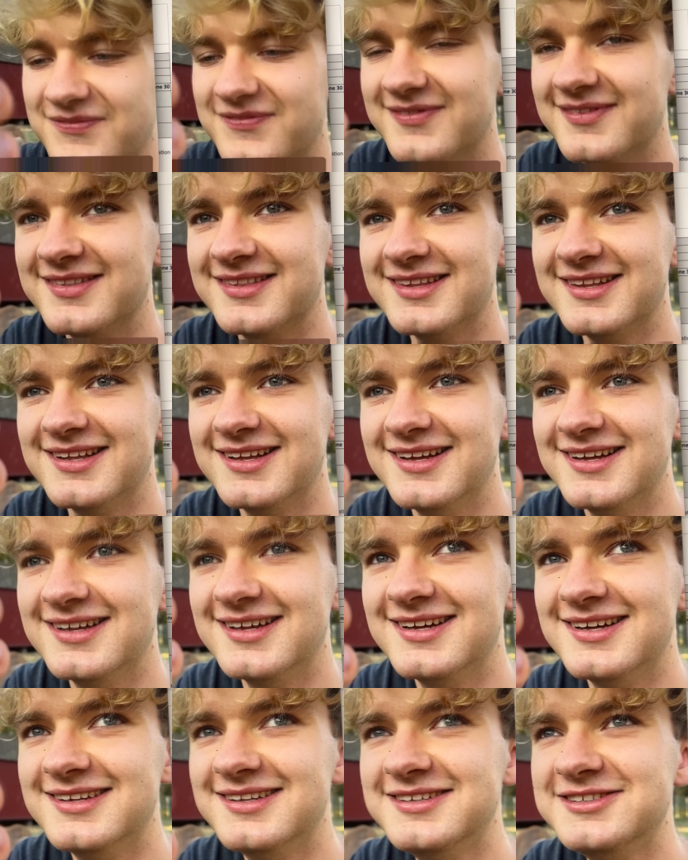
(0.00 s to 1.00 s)
and dad.
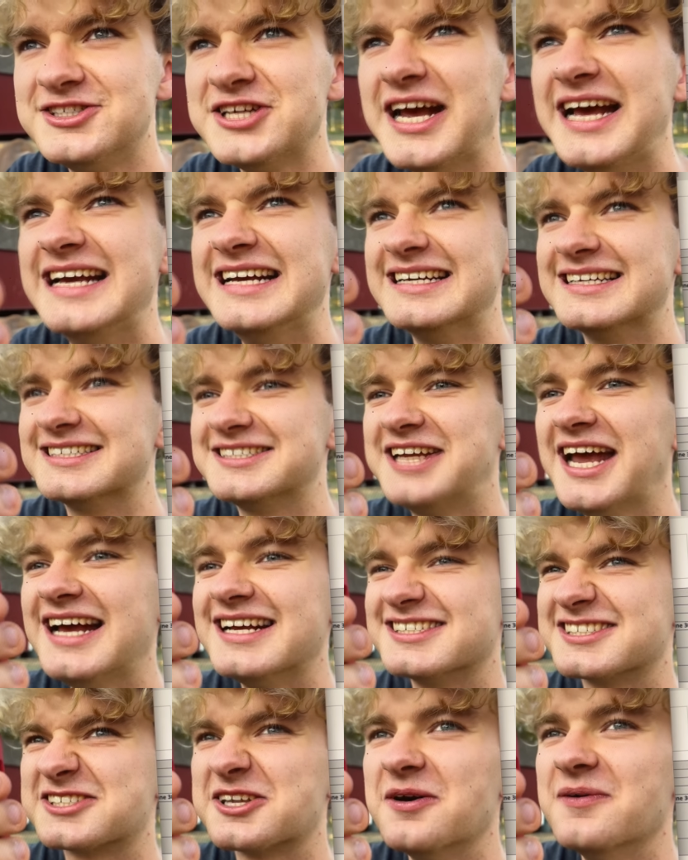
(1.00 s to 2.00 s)
Jake,
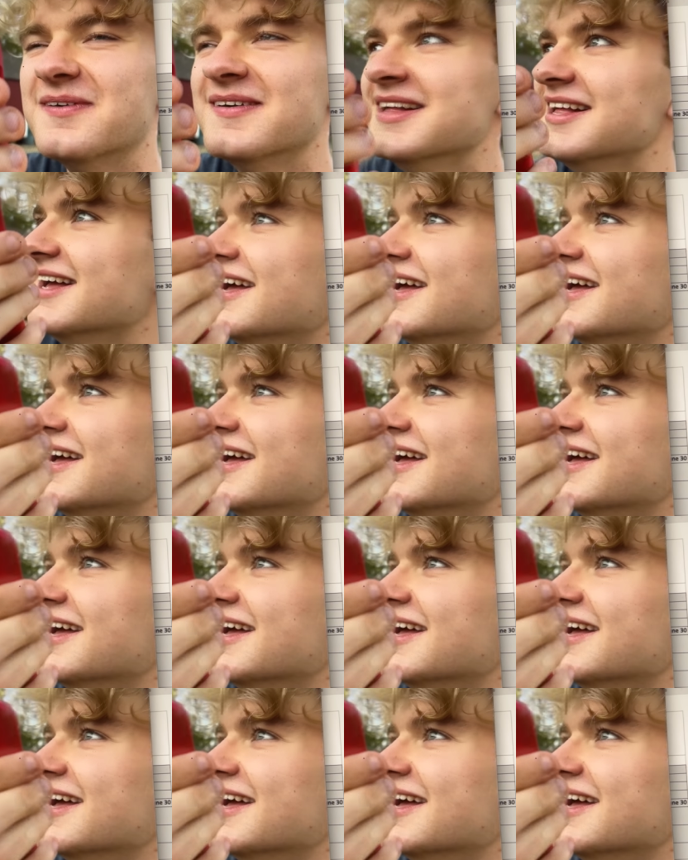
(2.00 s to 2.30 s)
Jake, yeah, he's an